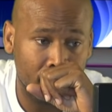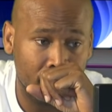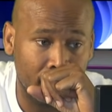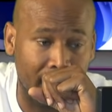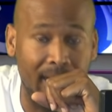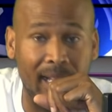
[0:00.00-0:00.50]

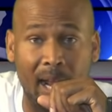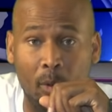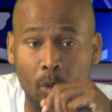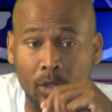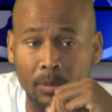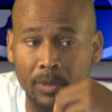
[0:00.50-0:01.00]
and a lot of
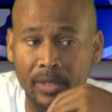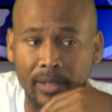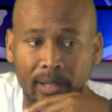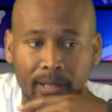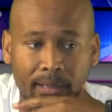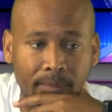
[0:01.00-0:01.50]
work to be
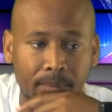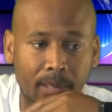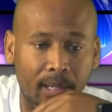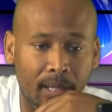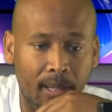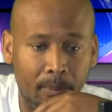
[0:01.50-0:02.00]
done.
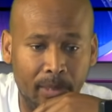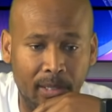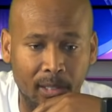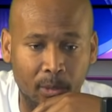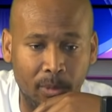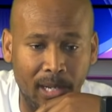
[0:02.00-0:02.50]

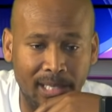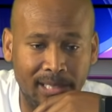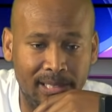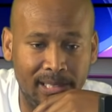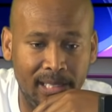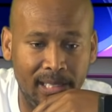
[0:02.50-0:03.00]
Because when I
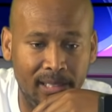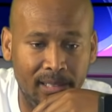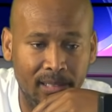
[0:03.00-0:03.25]
see